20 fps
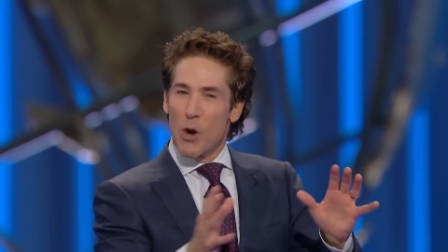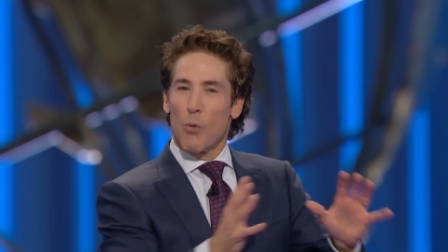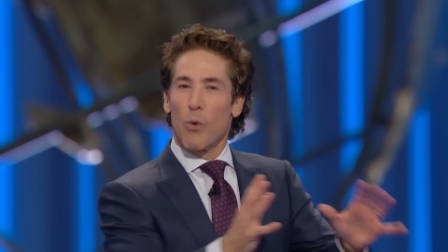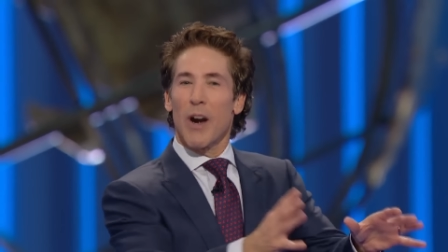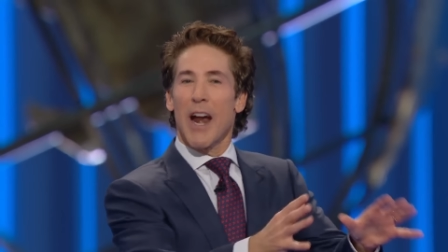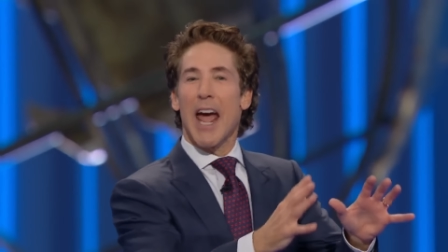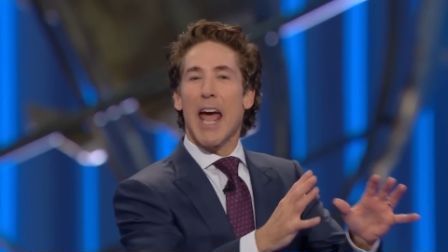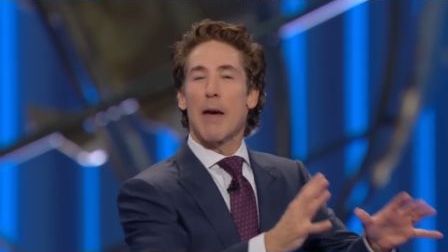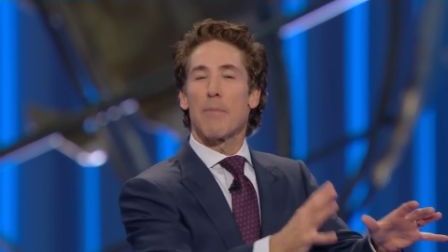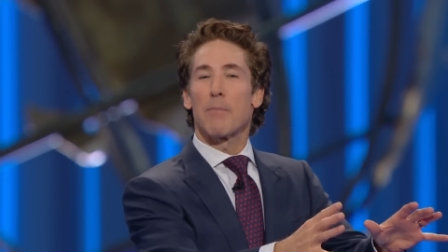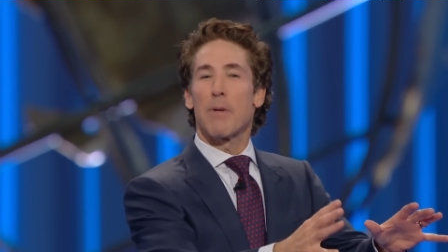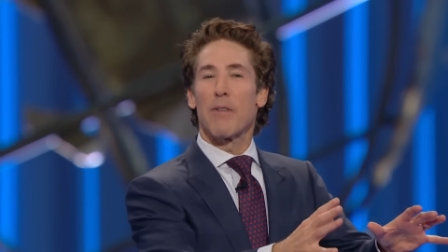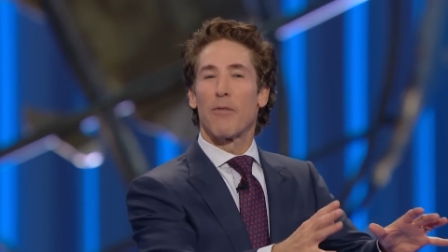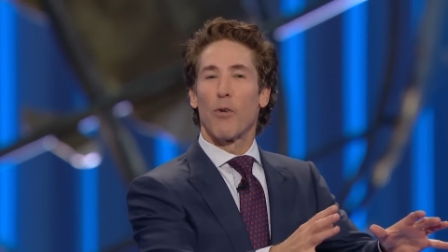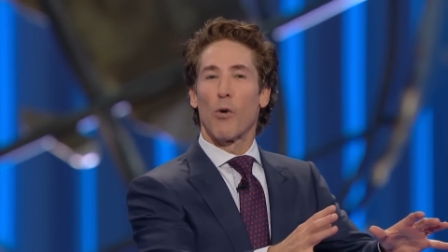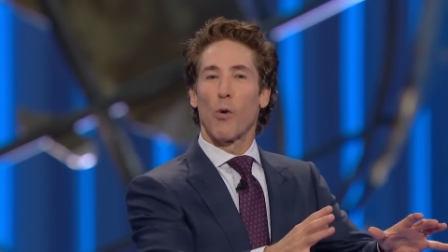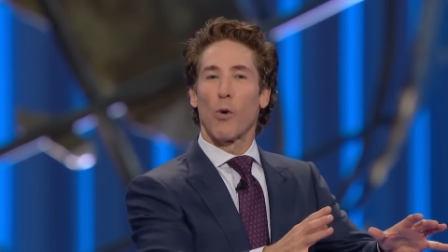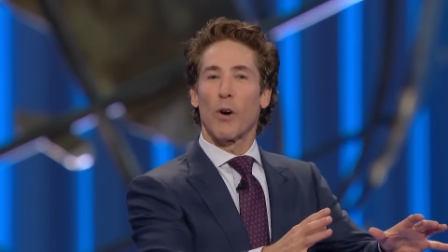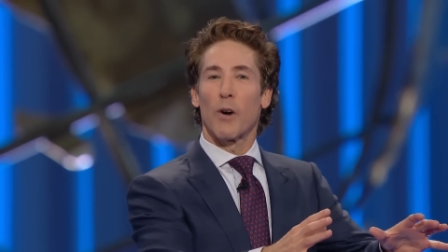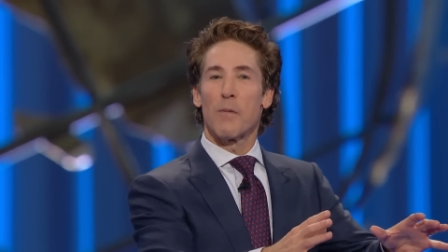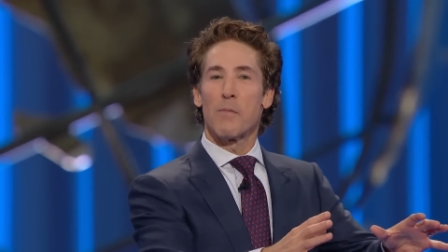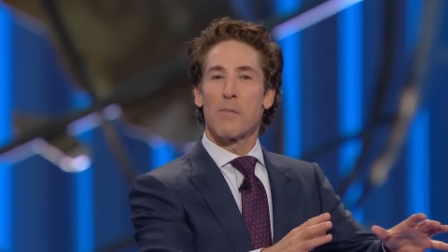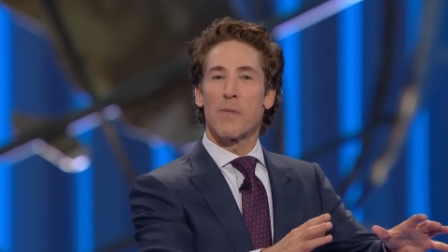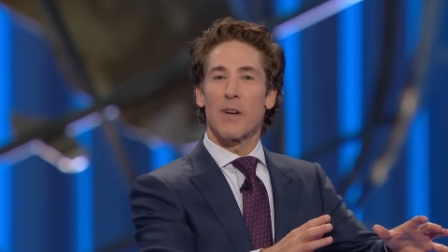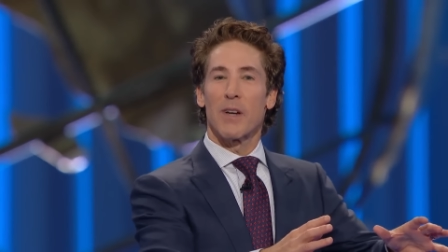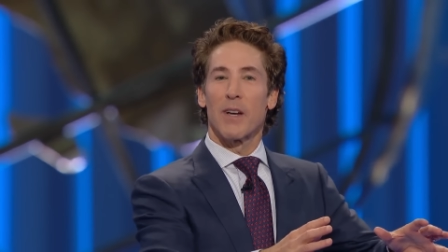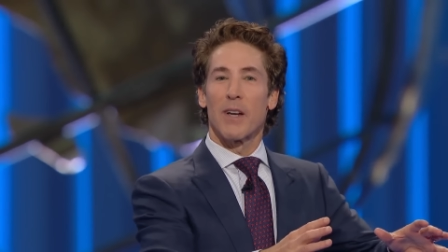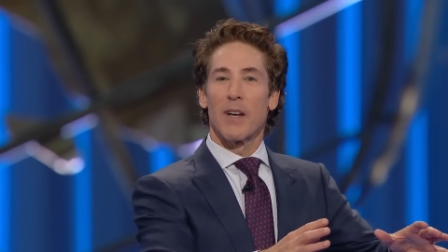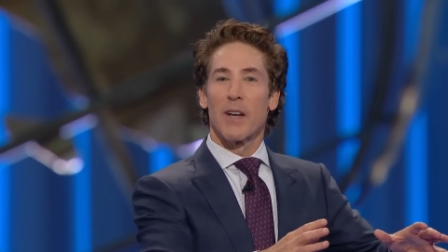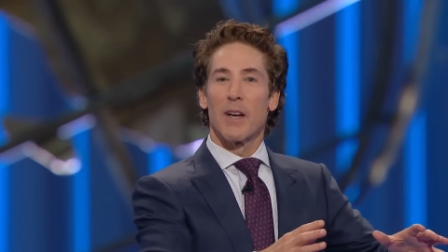We're happy for them,
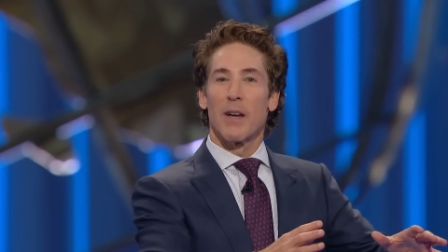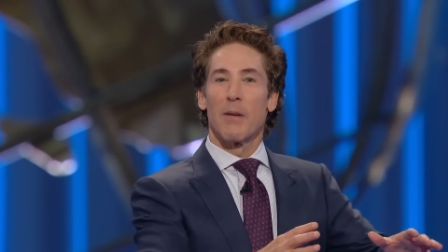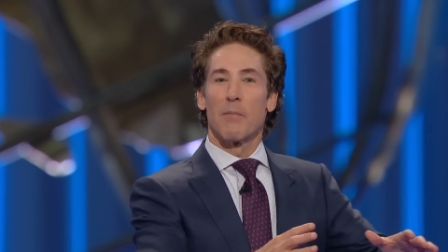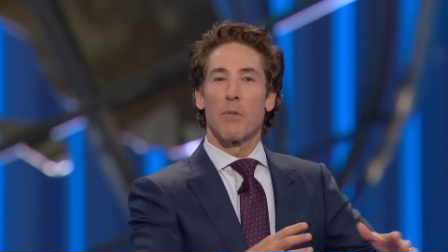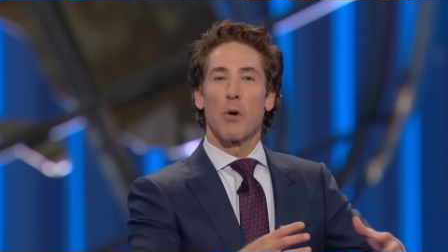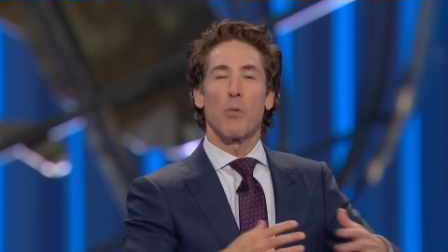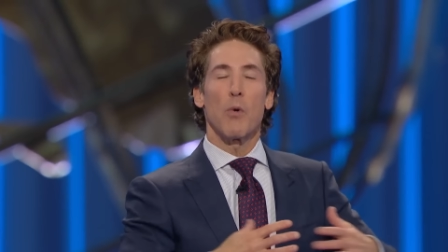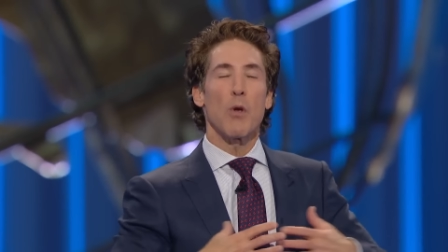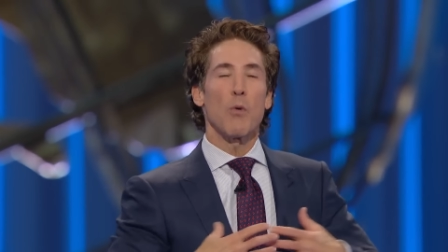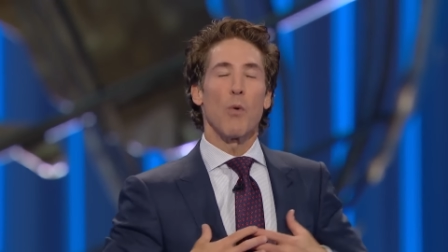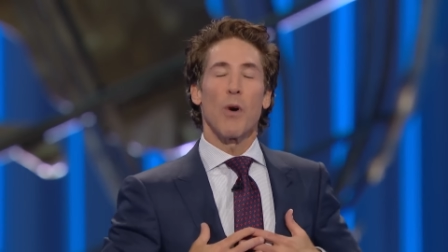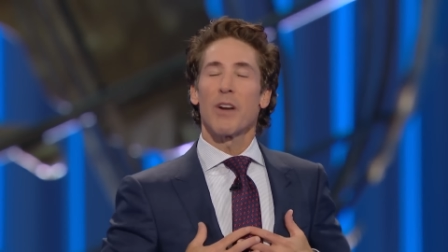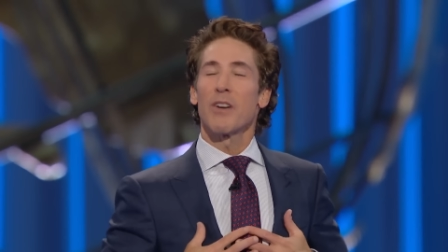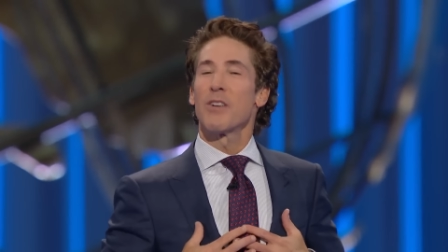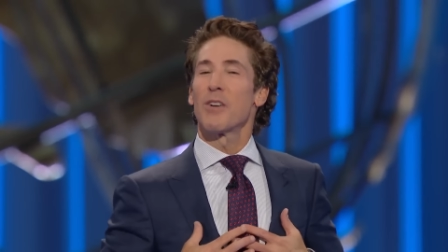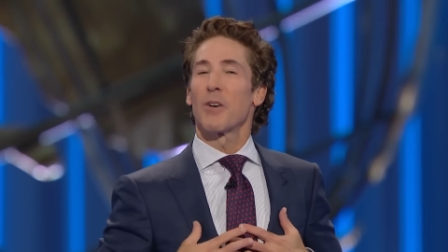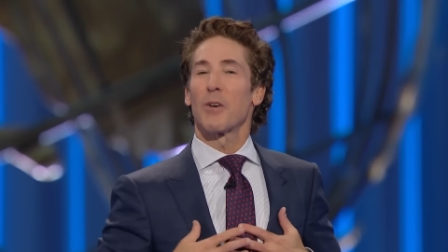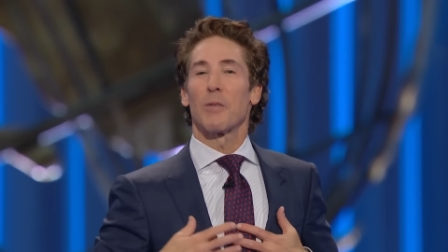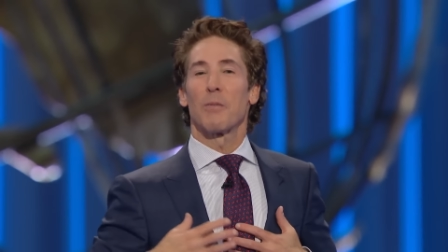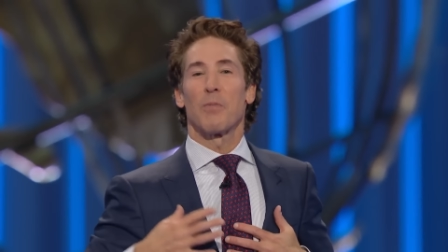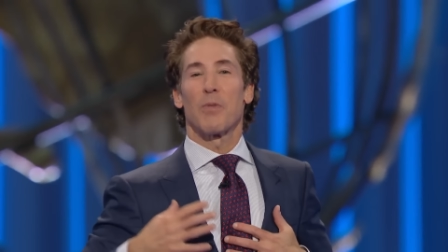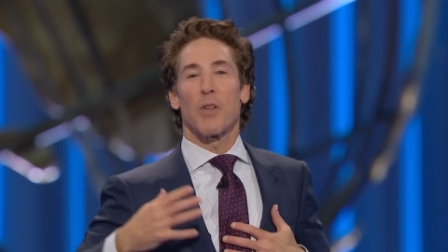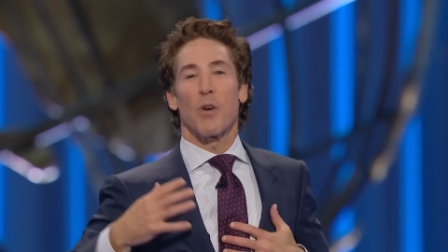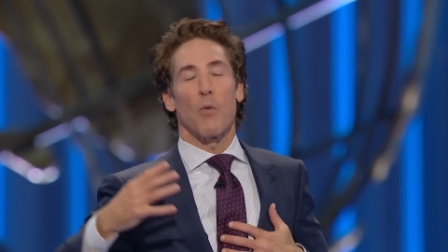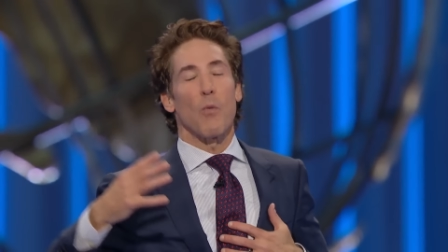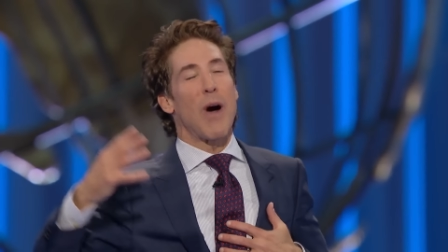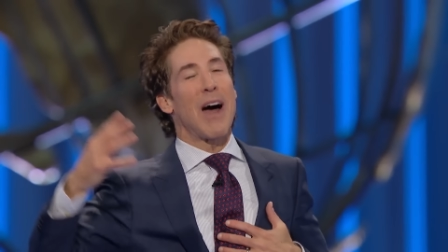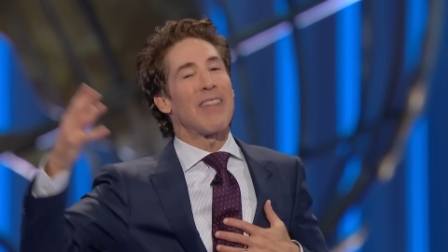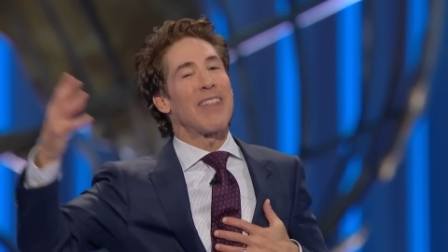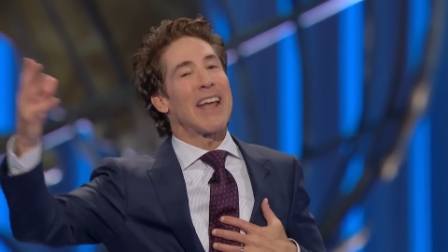but we wonder
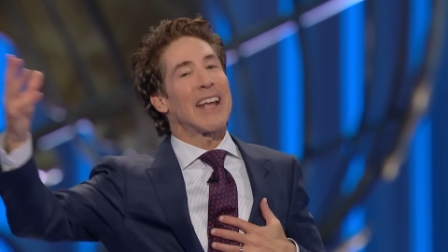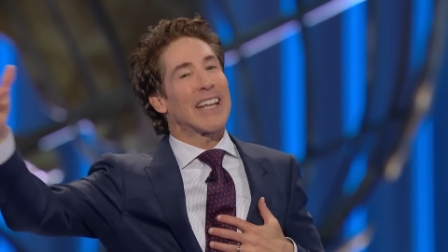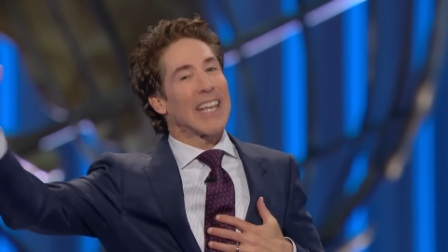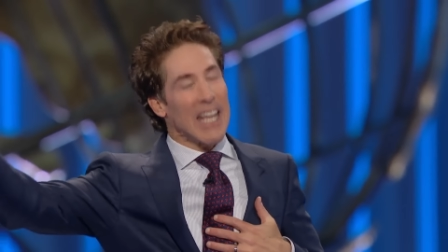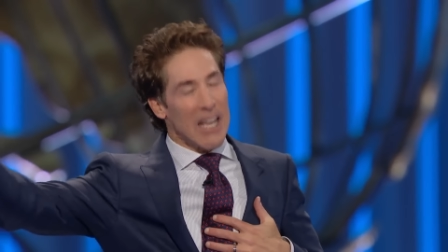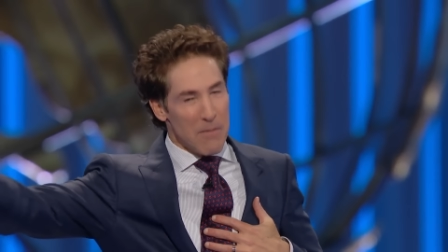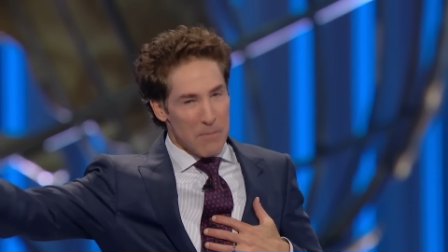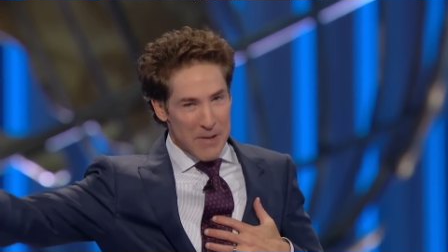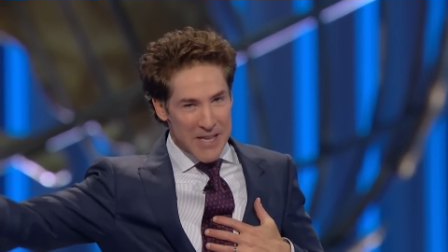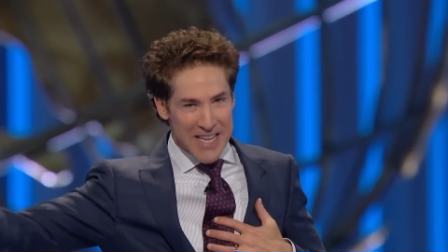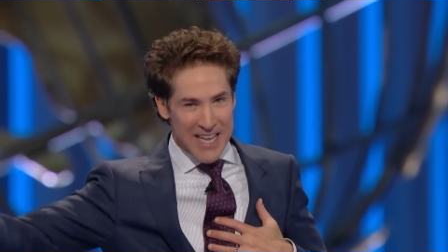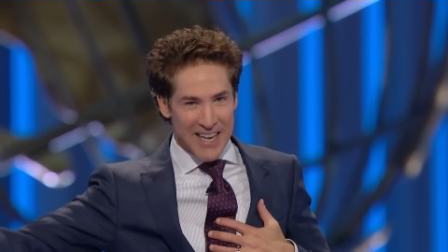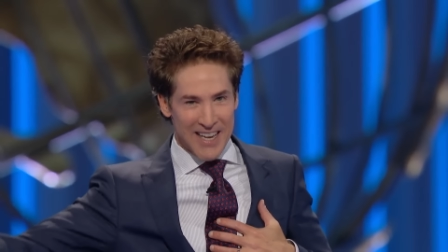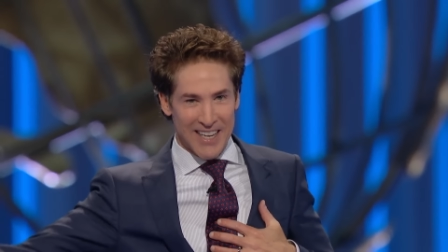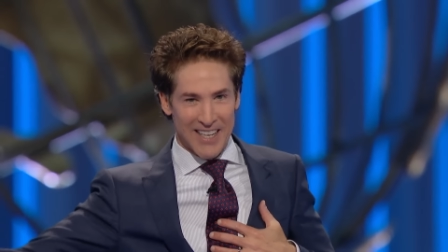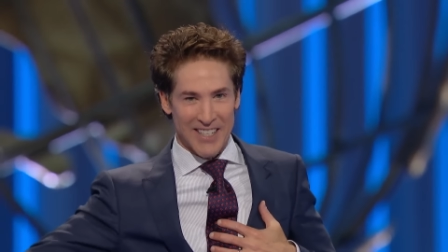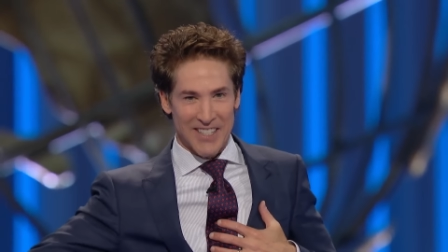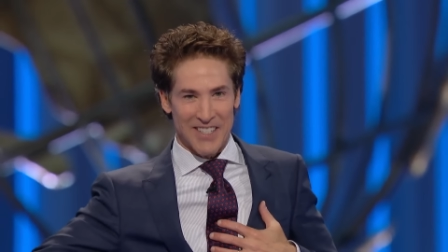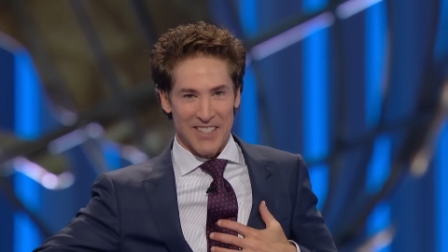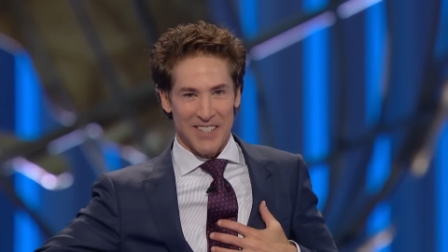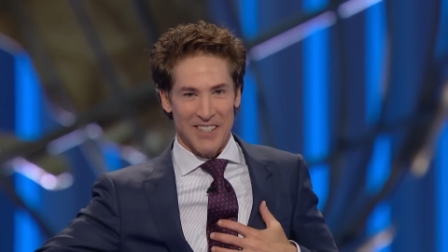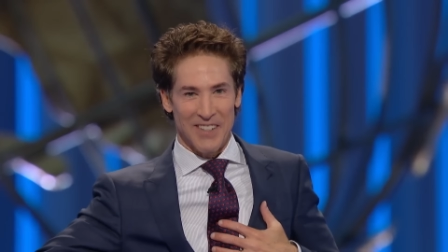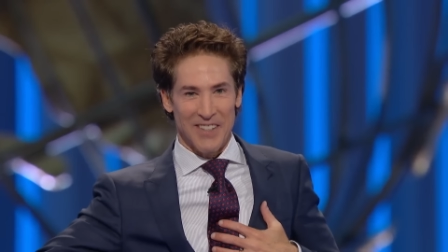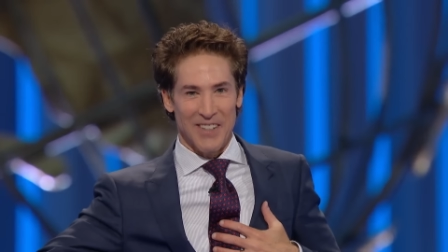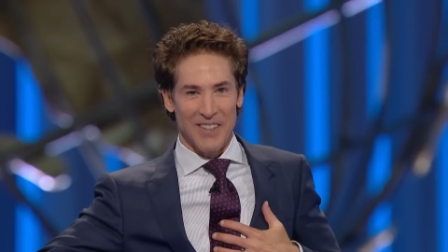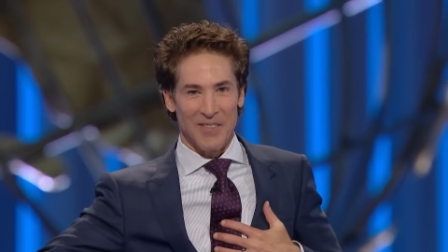why that can't be us.